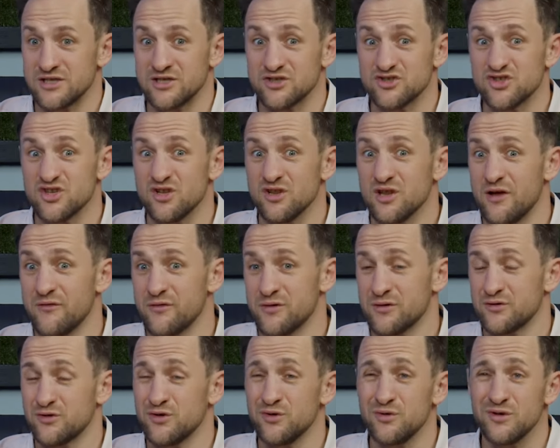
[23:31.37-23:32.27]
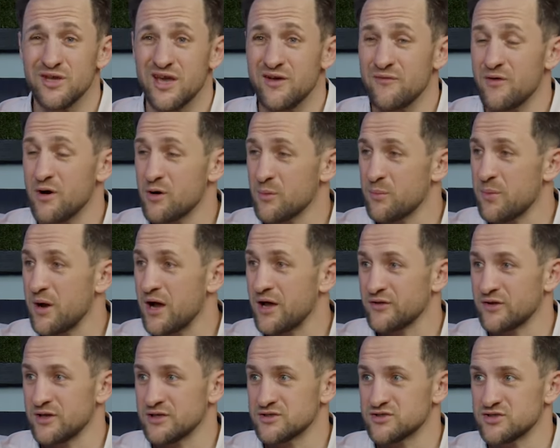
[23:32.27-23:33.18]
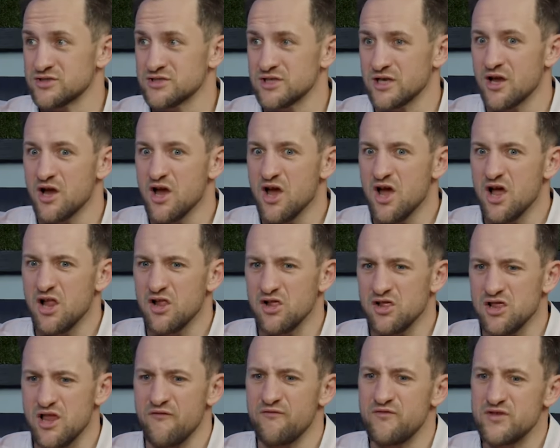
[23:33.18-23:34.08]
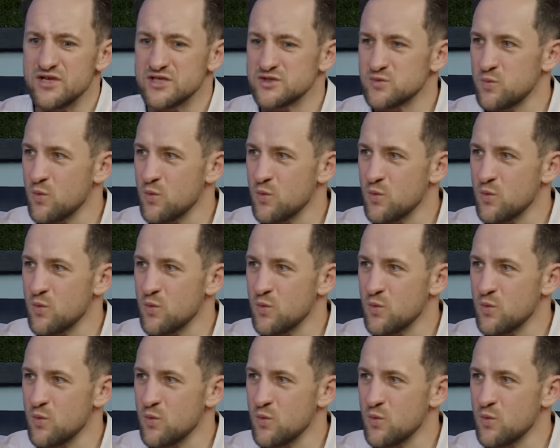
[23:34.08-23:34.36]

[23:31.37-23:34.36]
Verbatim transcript: and she loved her two and a half hour podcast. She's like, love this